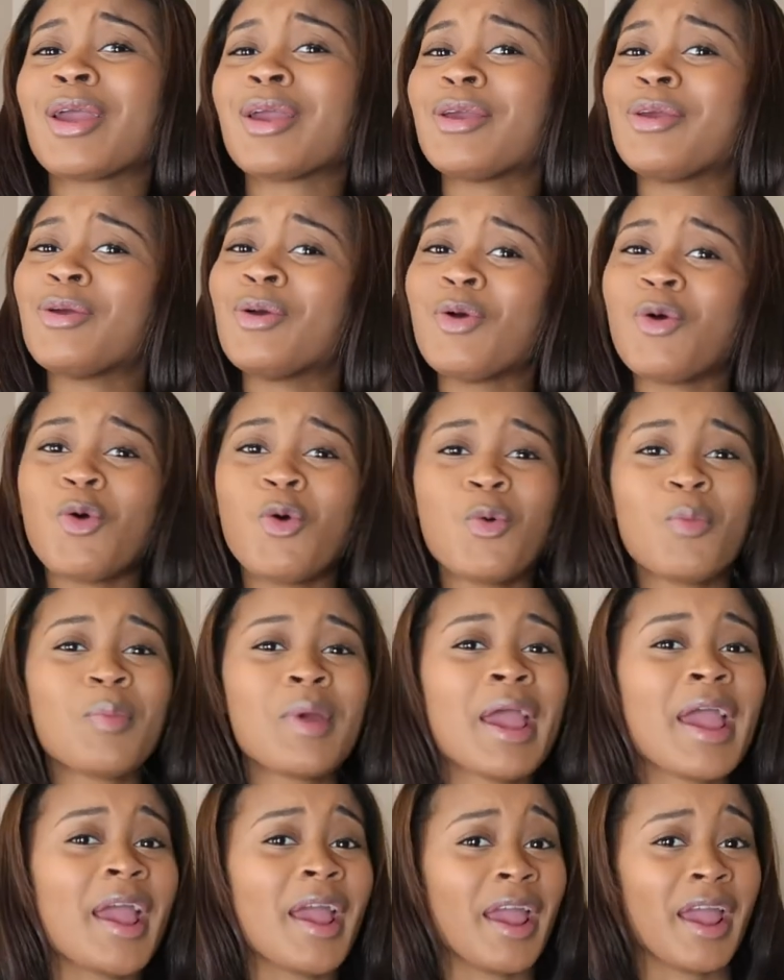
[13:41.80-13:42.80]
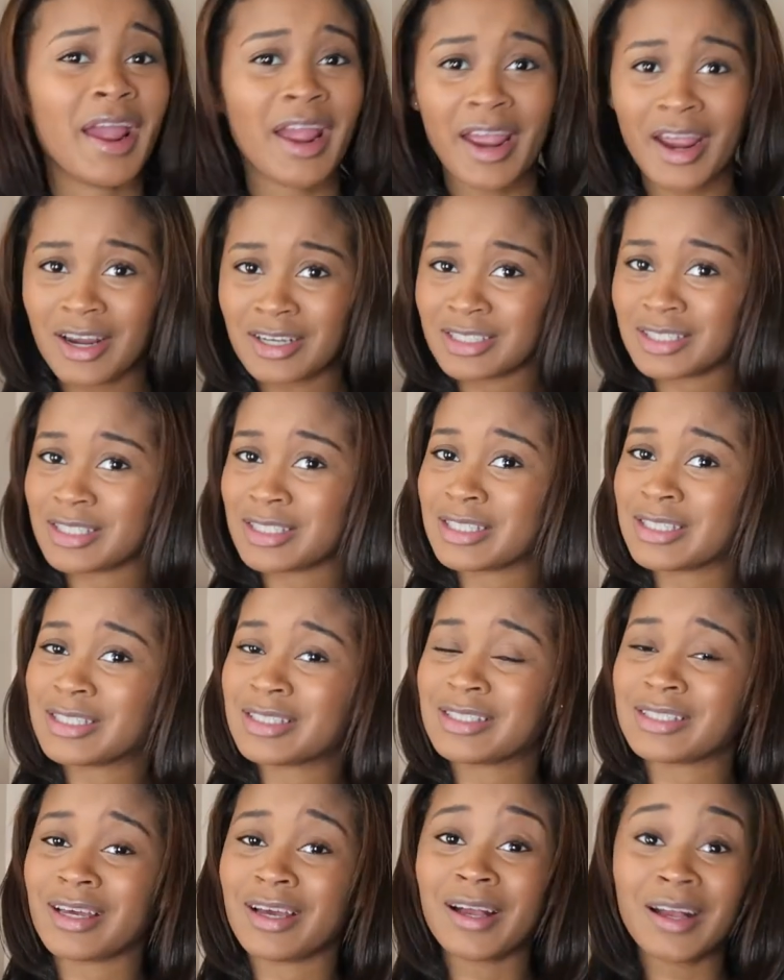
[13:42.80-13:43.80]
cute pairs of
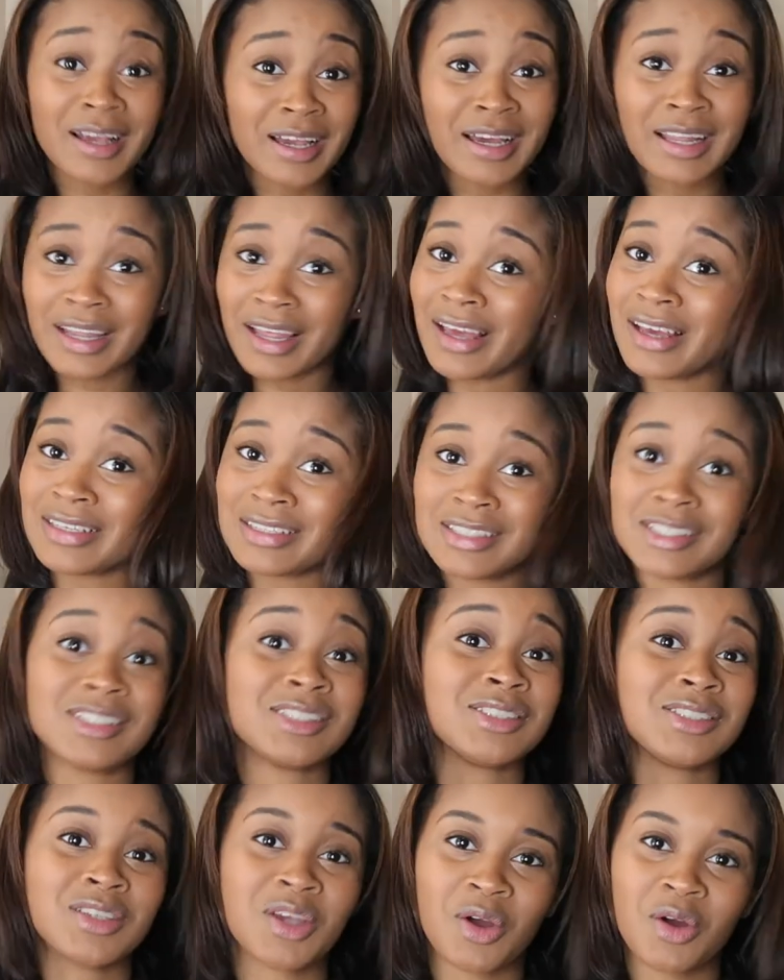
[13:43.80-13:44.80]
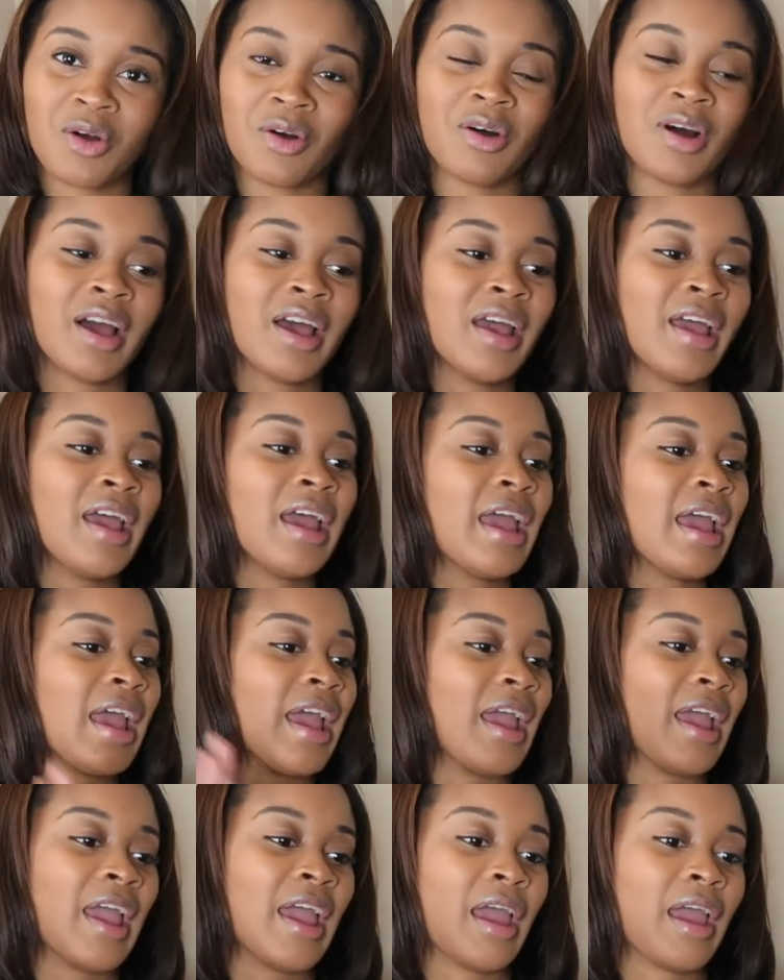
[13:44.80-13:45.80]
sunglasses, y'all.
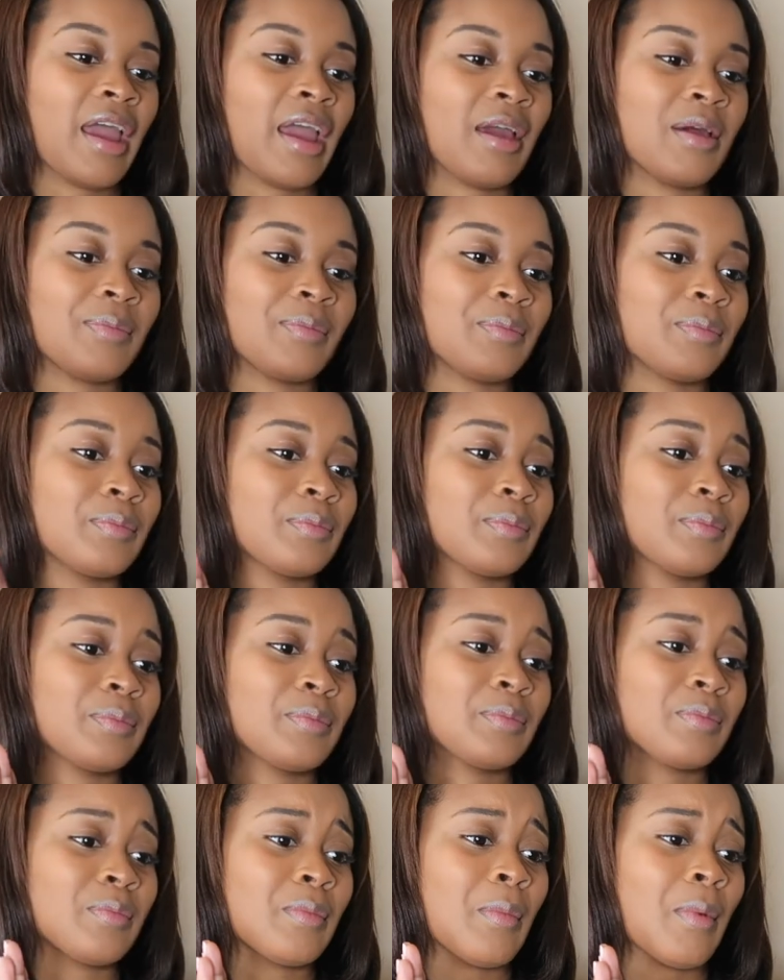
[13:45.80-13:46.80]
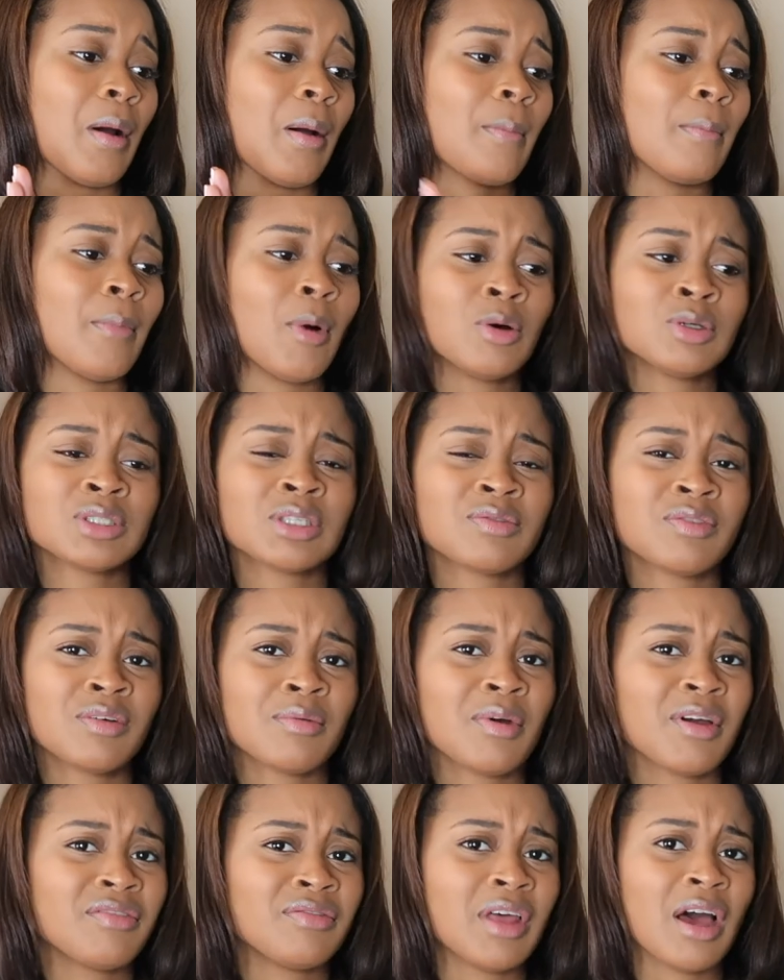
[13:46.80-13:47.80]
And most of
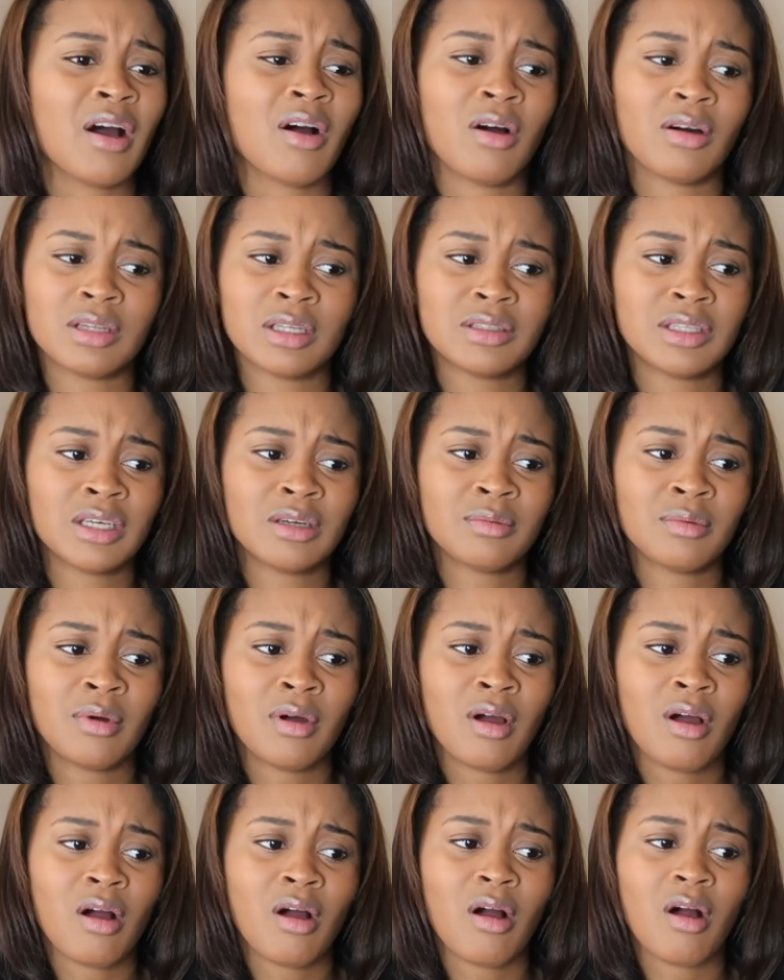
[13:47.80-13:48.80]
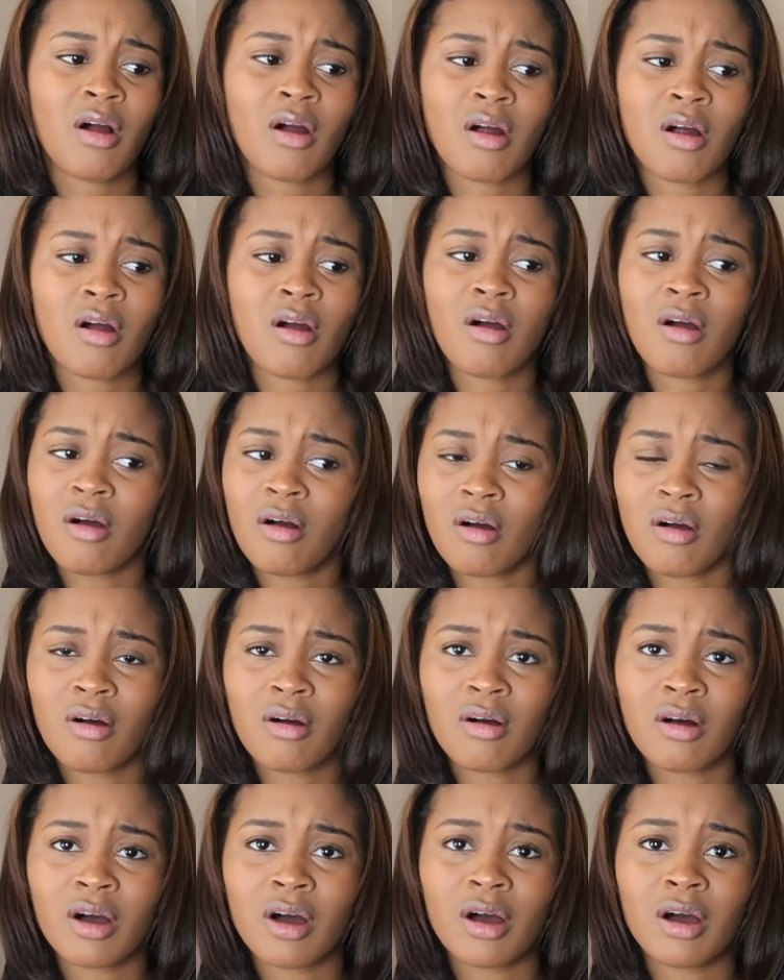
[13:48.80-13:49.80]
them, if not all of them, are
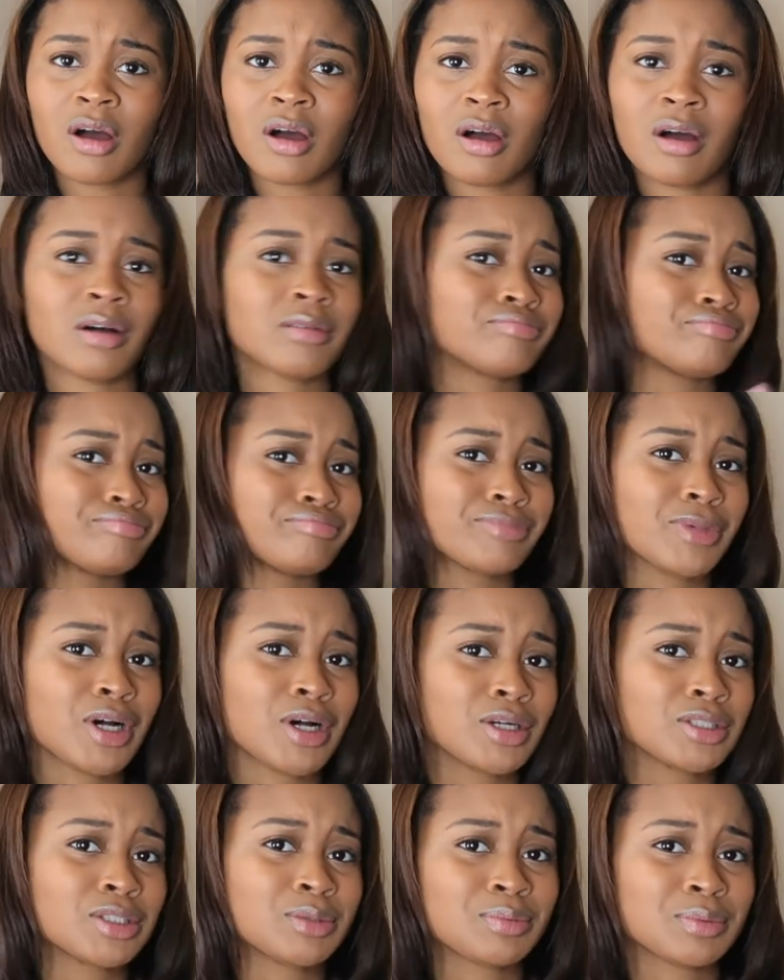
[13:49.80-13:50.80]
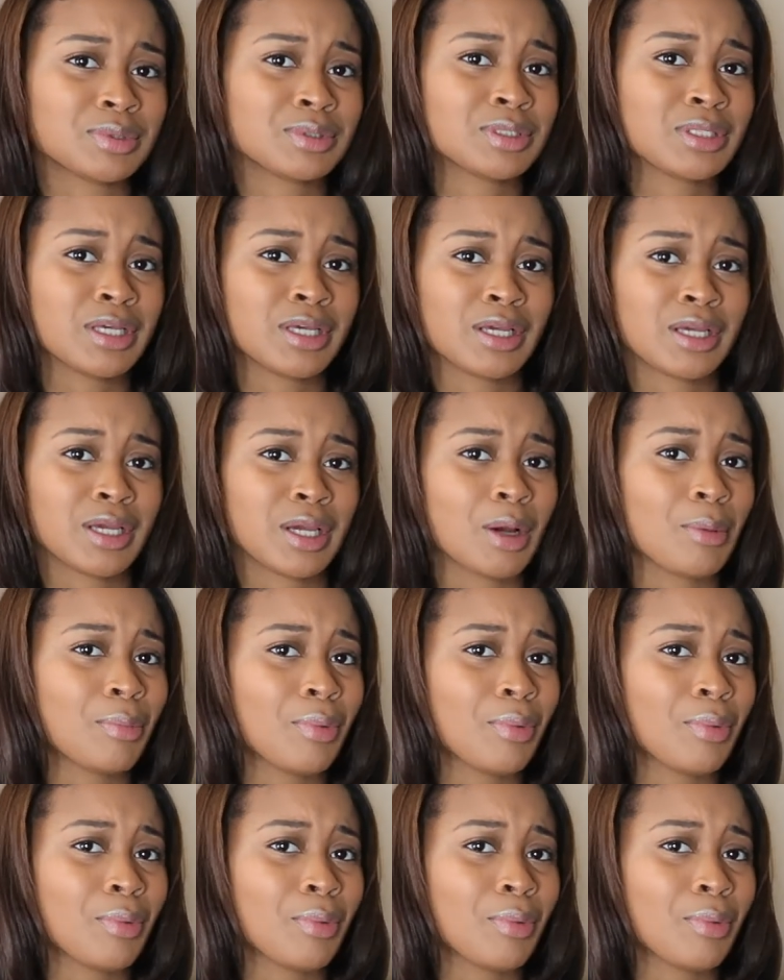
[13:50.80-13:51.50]
all 100%